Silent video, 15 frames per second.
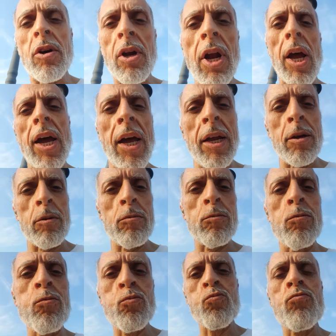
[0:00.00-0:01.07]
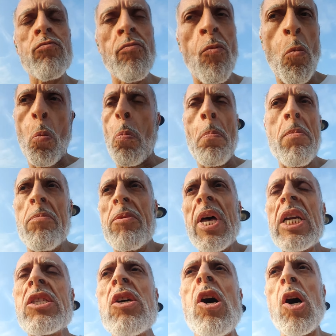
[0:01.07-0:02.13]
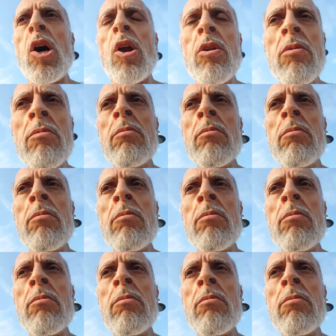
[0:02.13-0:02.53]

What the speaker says: Quran. That's all.